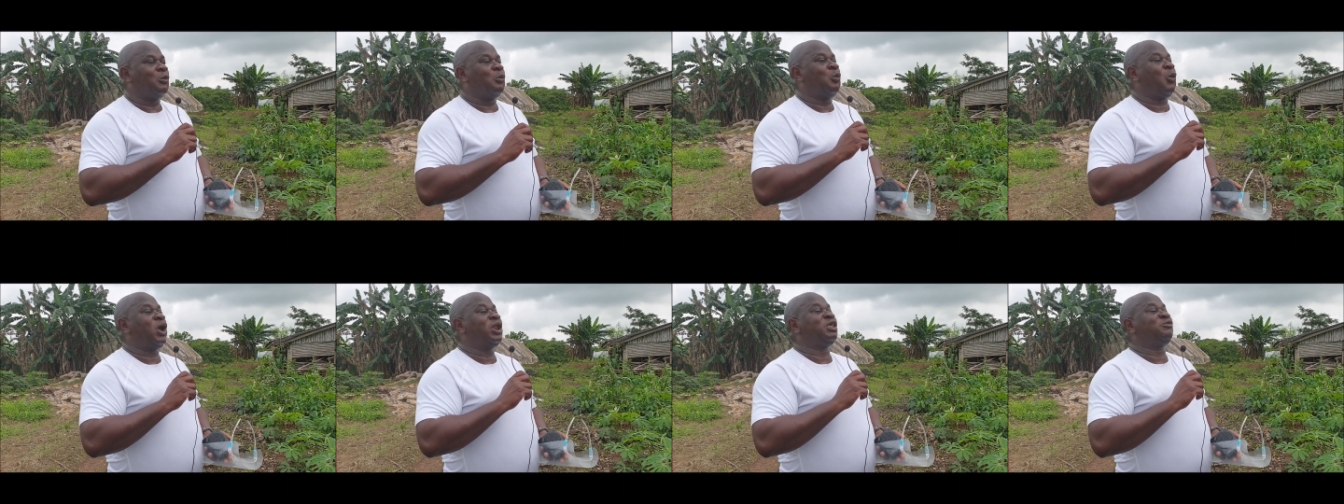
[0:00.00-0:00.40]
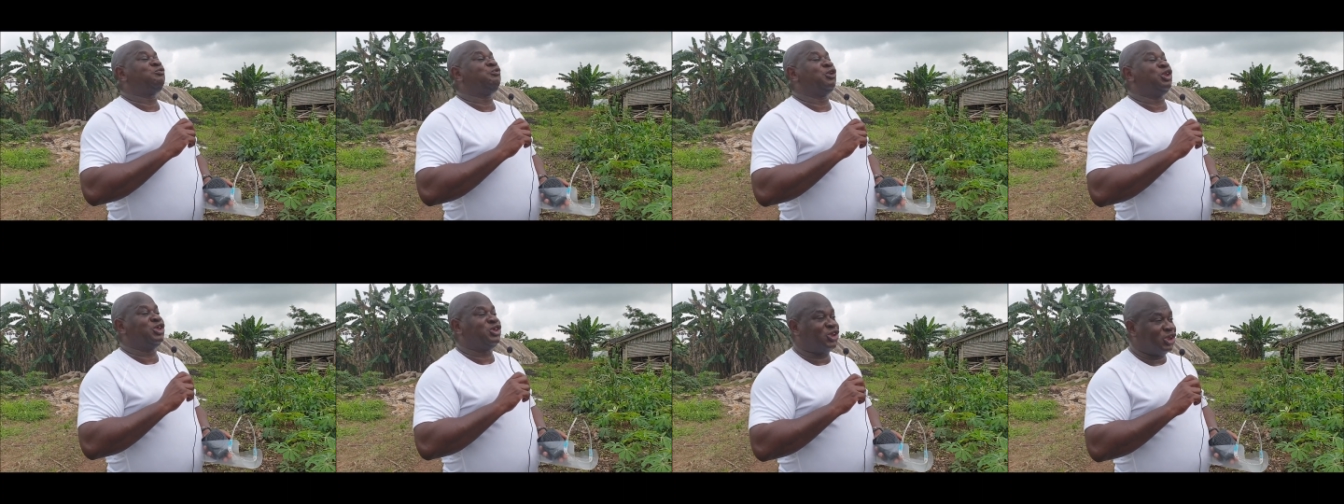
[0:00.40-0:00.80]
When it
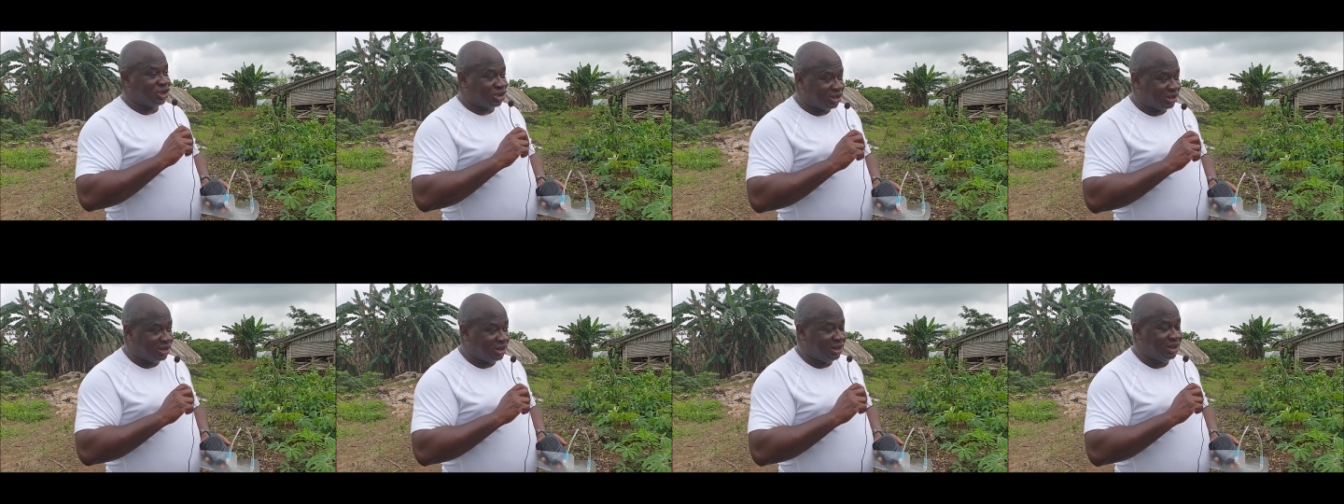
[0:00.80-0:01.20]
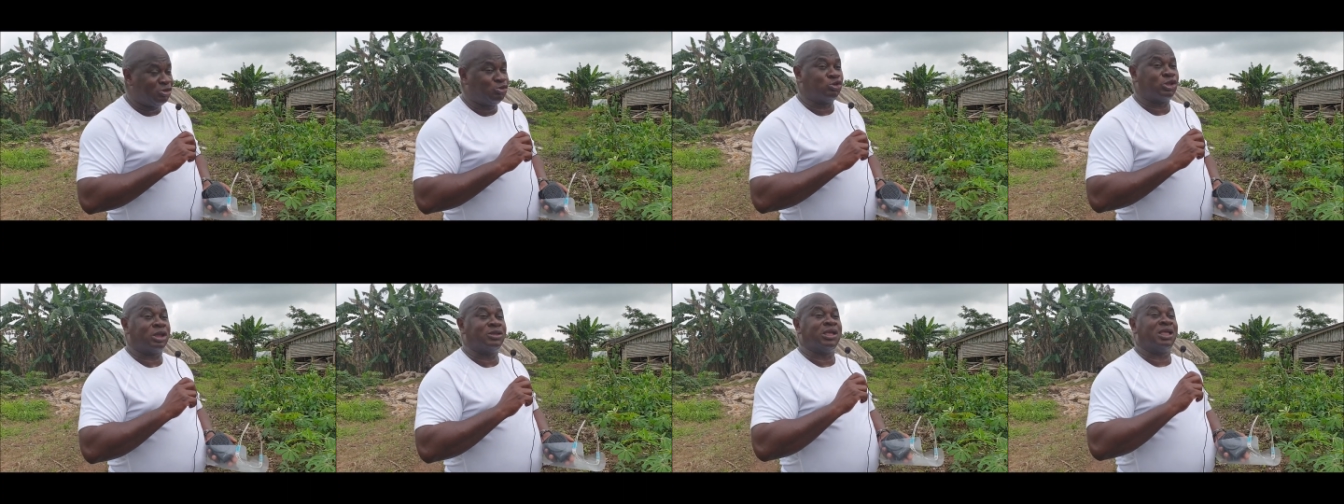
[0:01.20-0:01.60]
finishes,
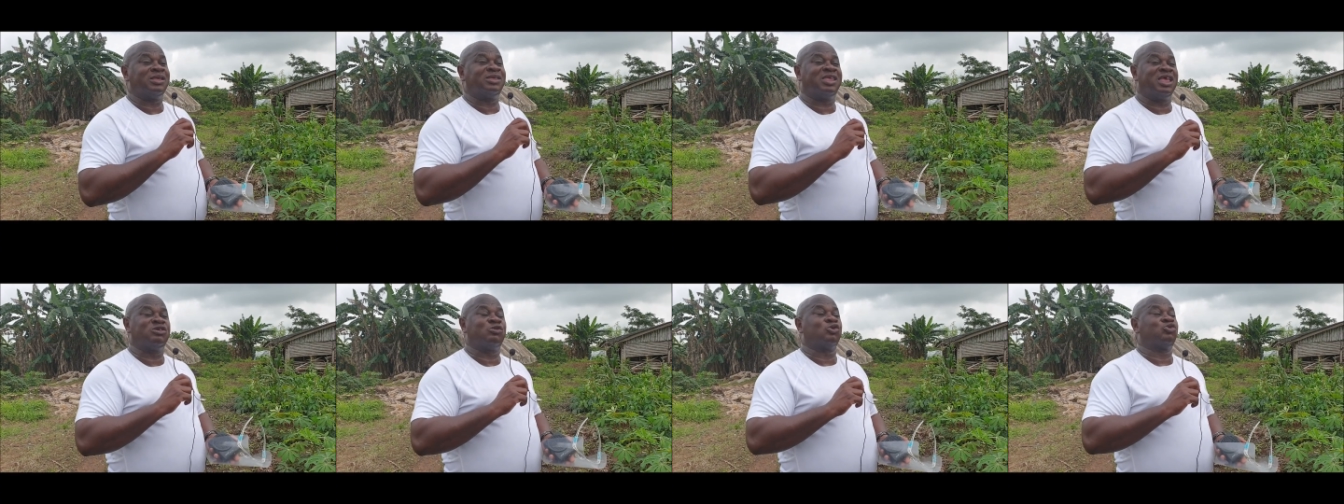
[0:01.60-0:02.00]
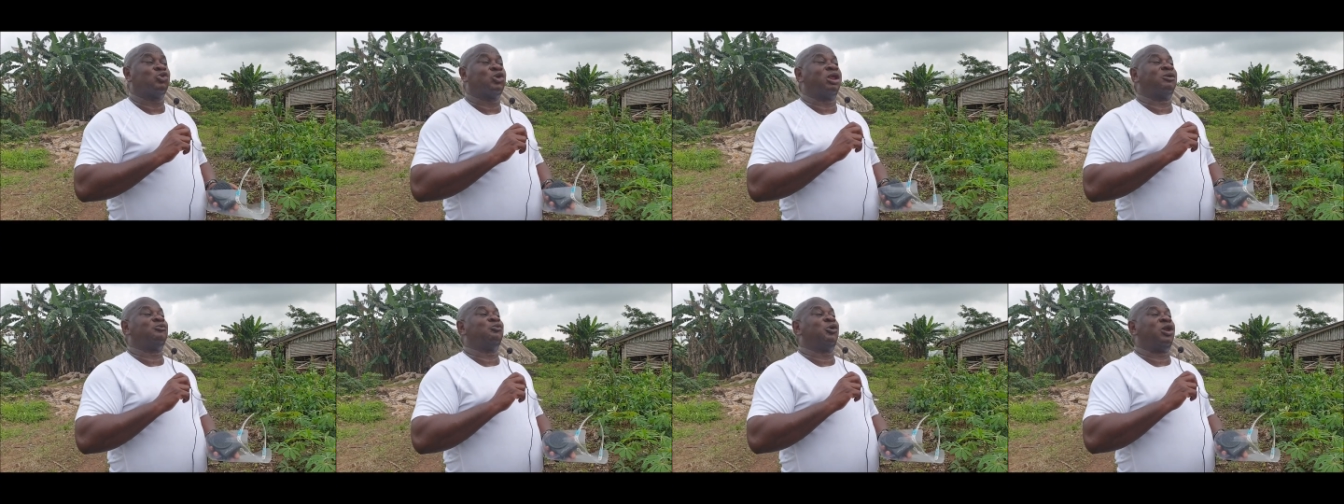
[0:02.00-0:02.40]
two thousand six was
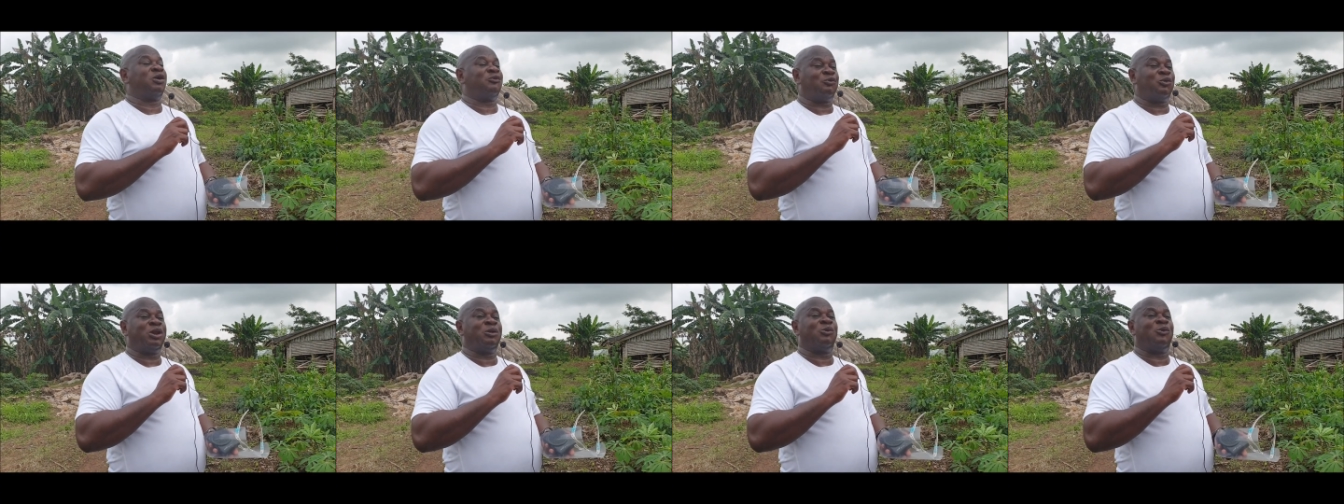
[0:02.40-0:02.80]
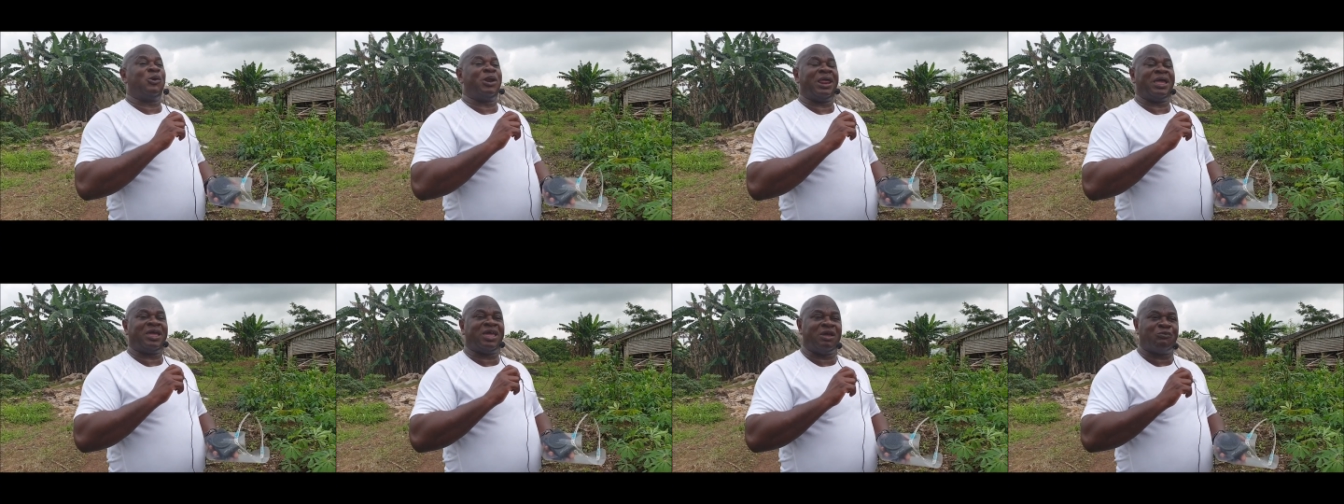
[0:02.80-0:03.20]
sort of when I,
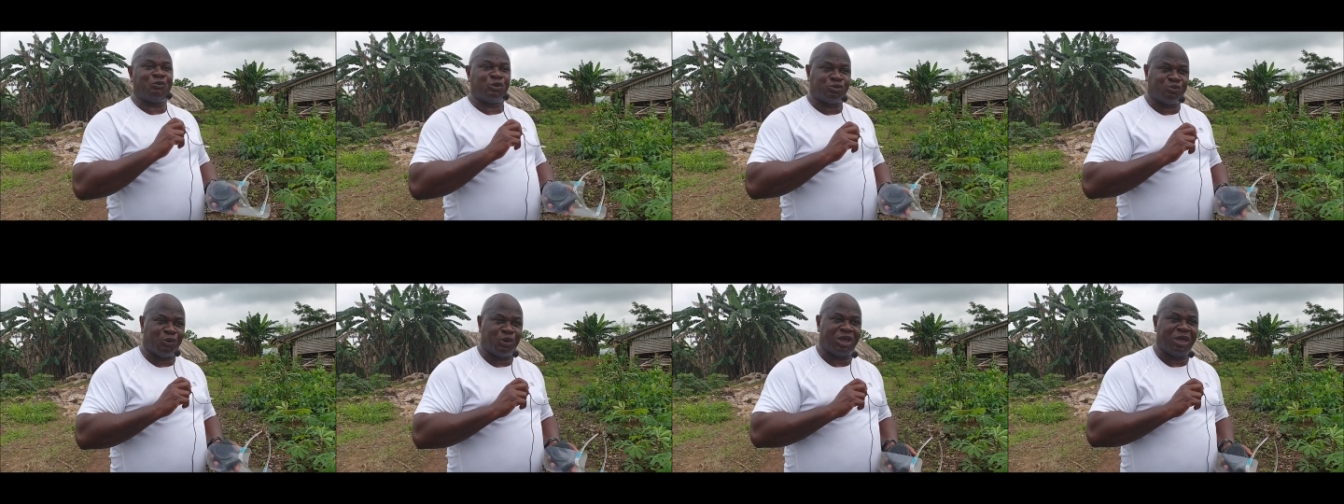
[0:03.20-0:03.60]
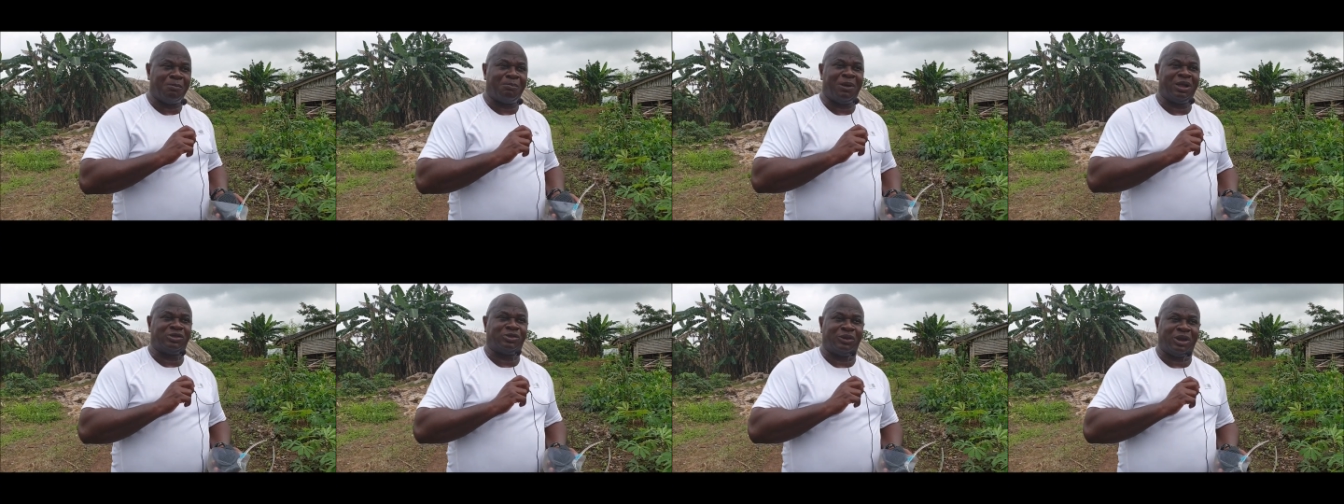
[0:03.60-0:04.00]
when I first one came
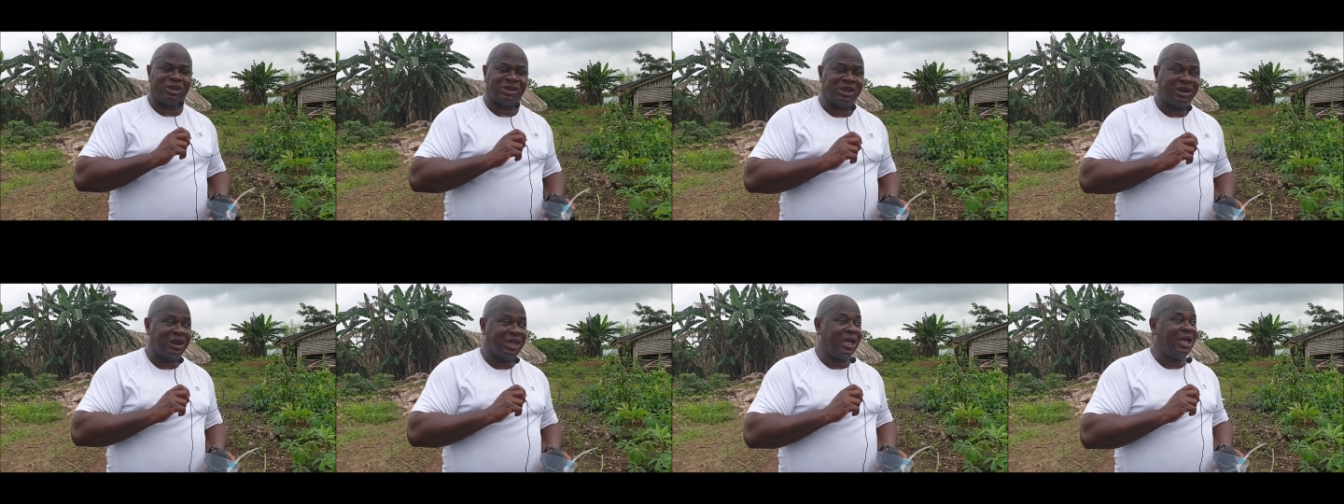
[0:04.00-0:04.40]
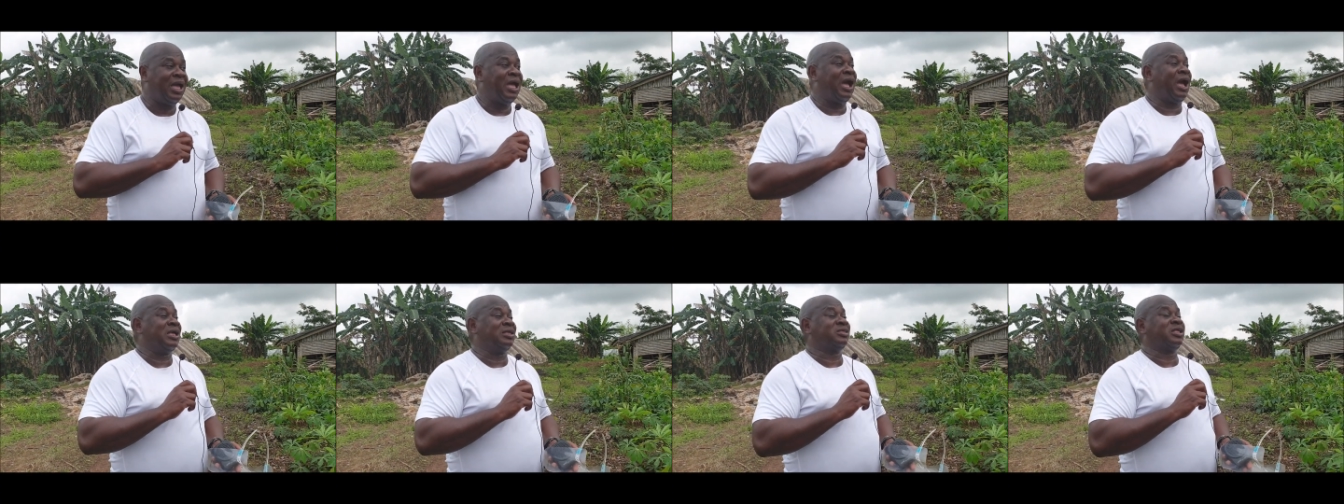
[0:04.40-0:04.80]
back to Nigeria
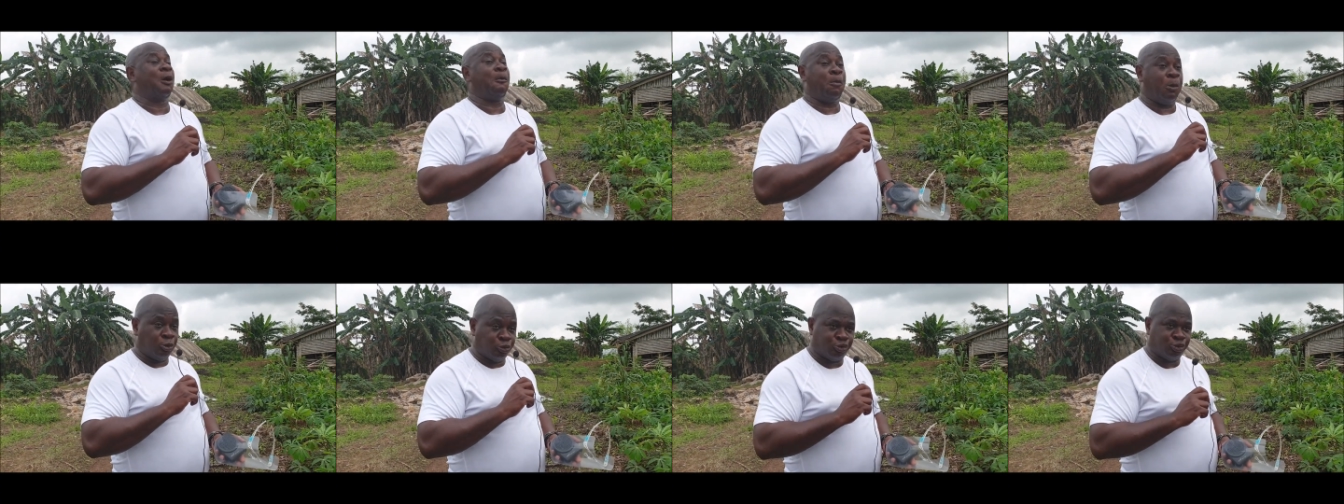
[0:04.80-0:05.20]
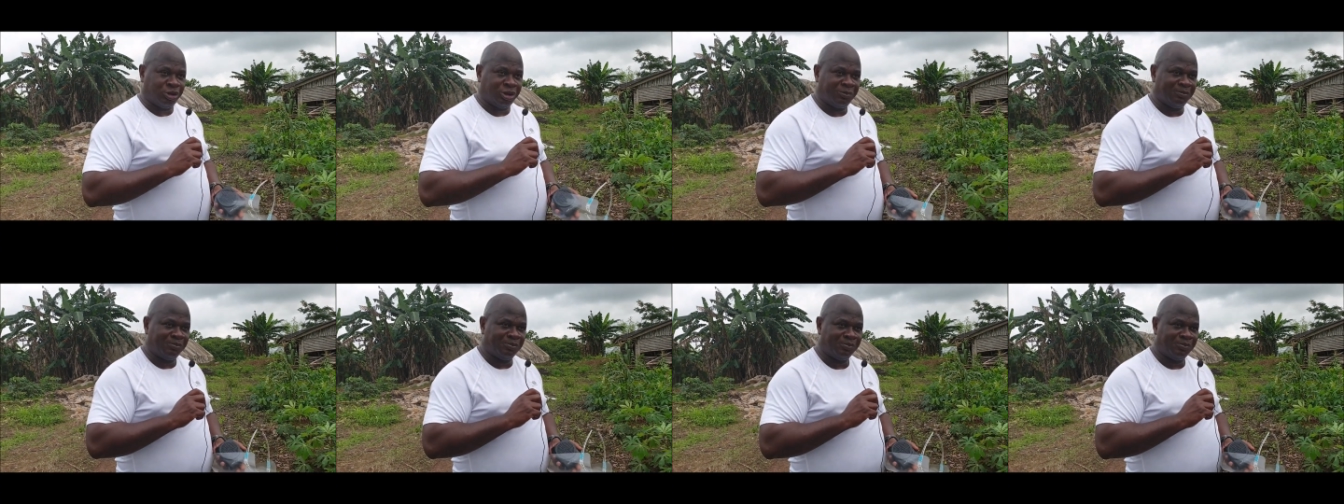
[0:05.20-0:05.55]
and started poultry,